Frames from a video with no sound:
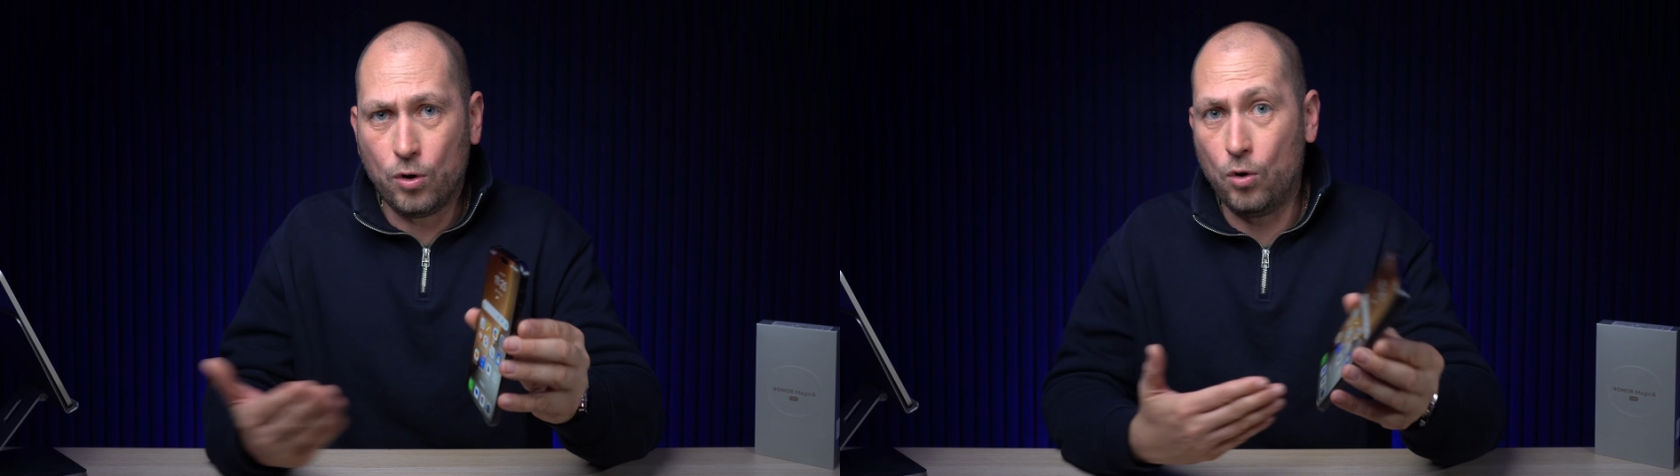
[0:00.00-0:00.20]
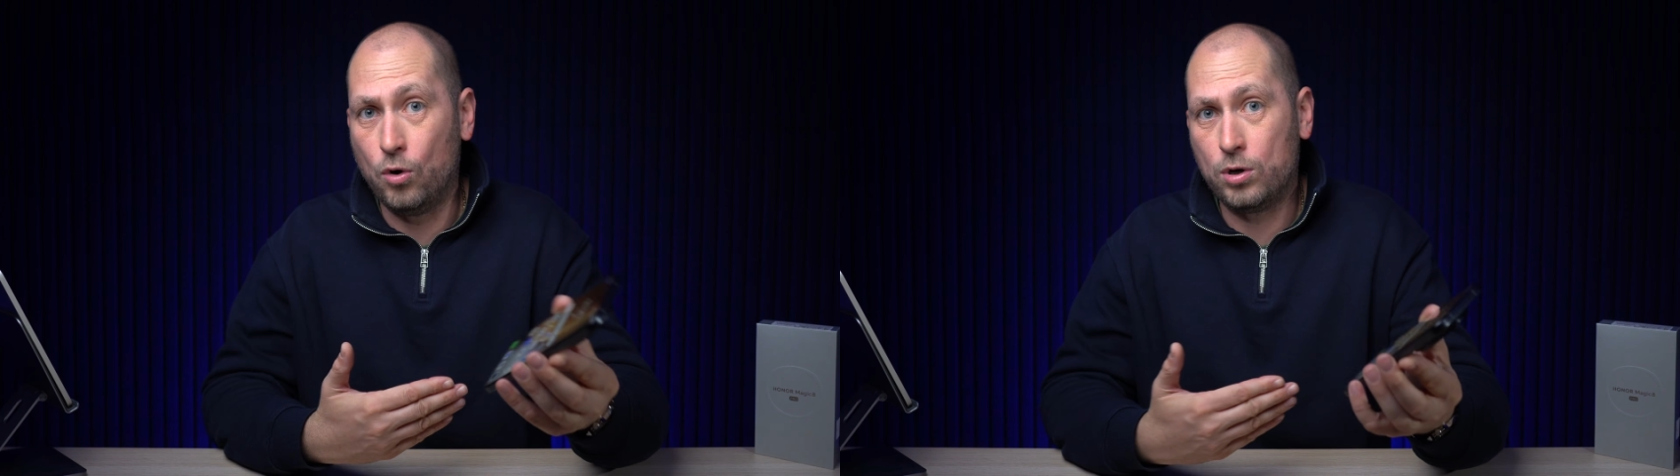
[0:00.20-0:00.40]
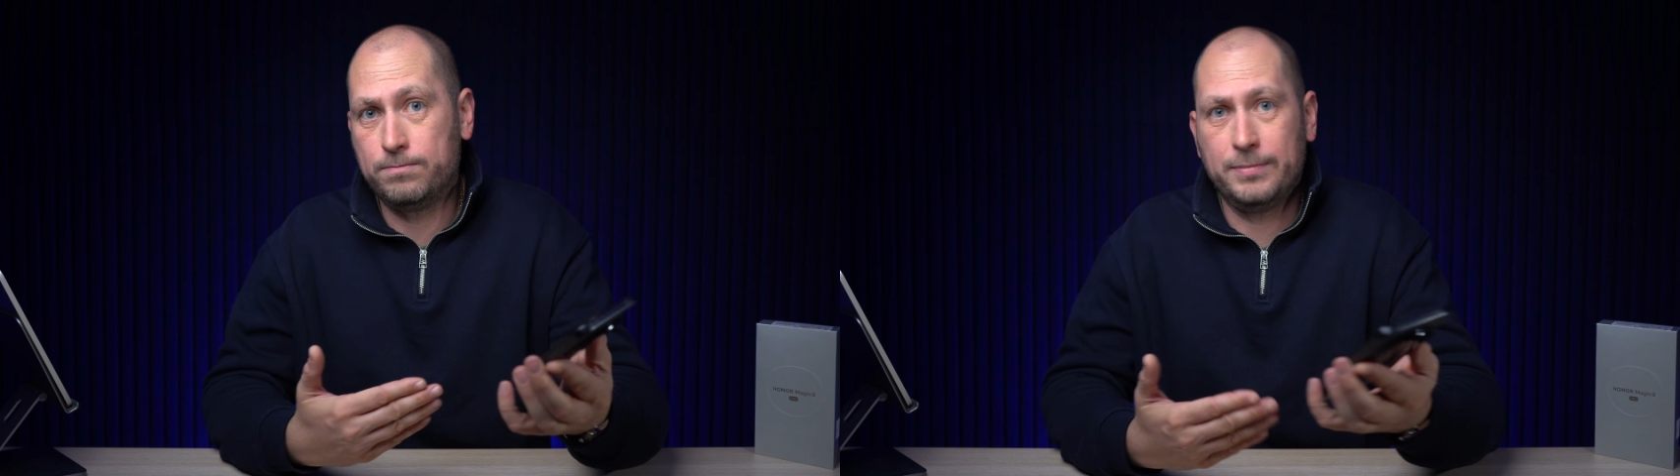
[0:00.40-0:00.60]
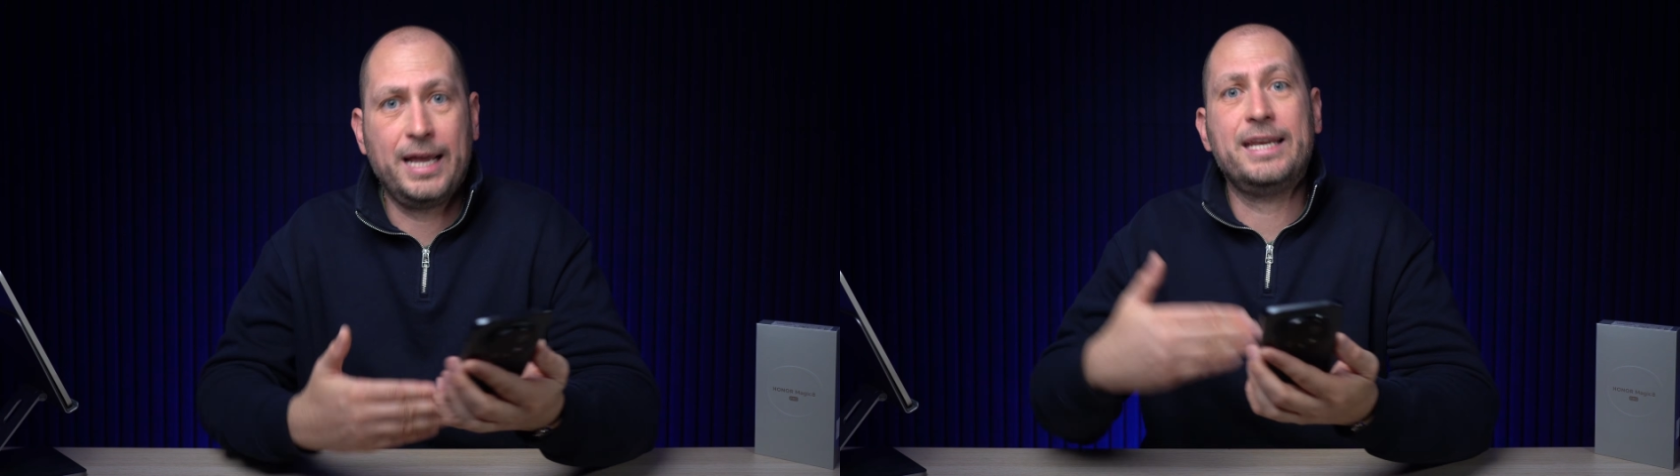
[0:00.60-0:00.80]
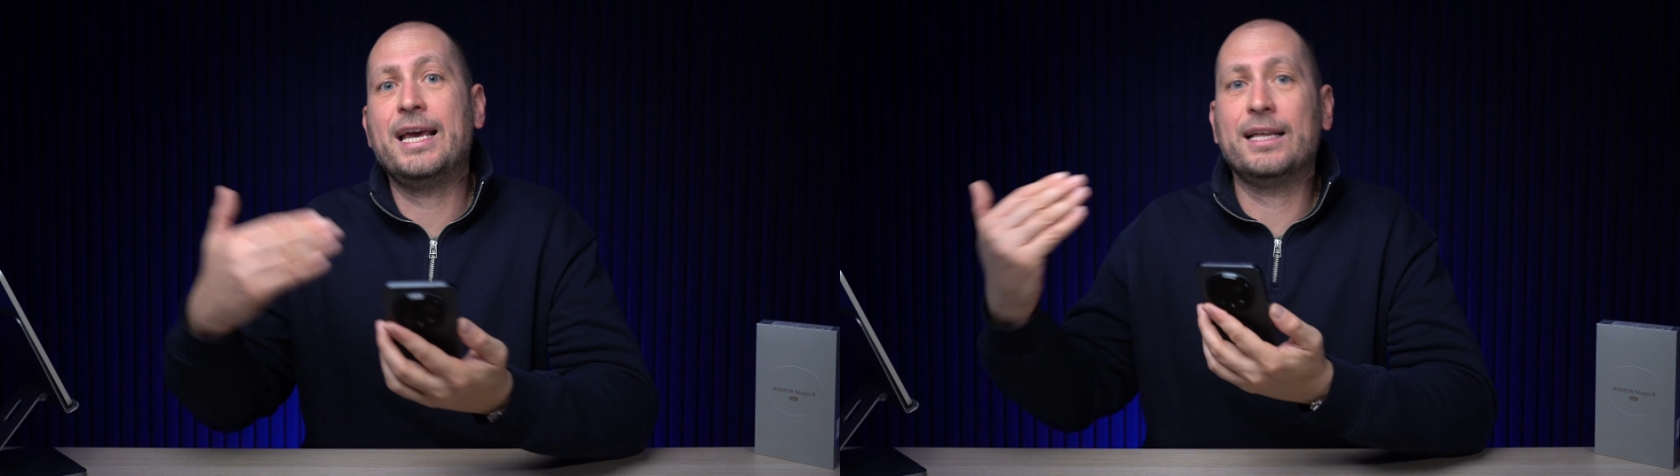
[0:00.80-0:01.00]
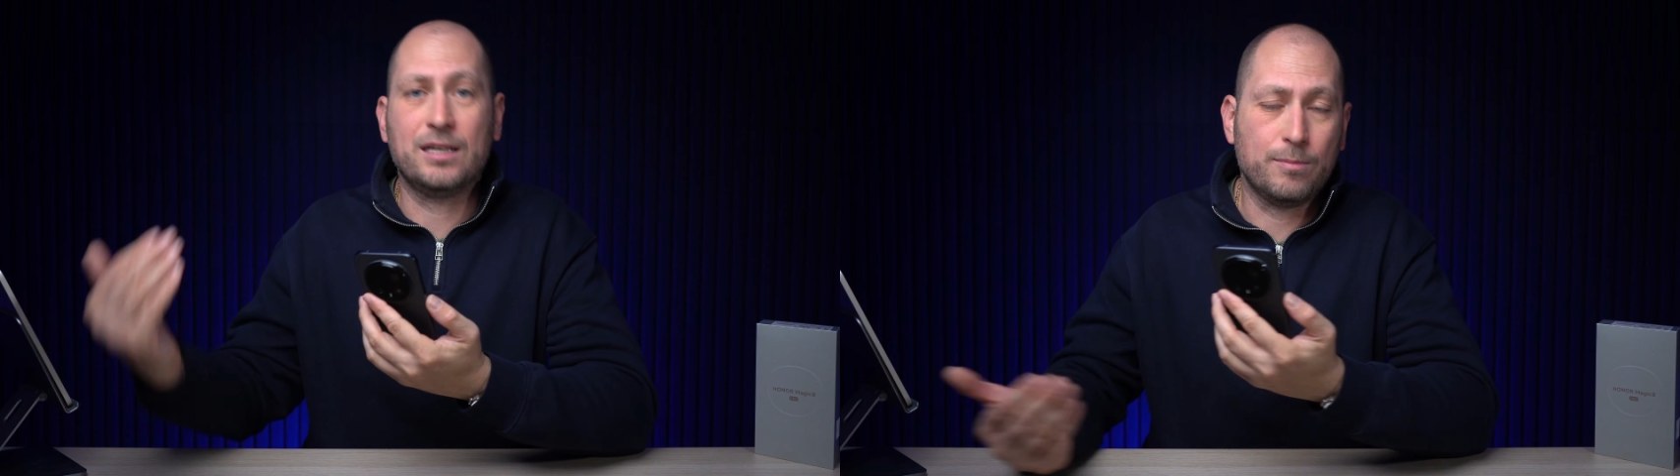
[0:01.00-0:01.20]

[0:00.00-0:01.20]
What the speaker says: or any other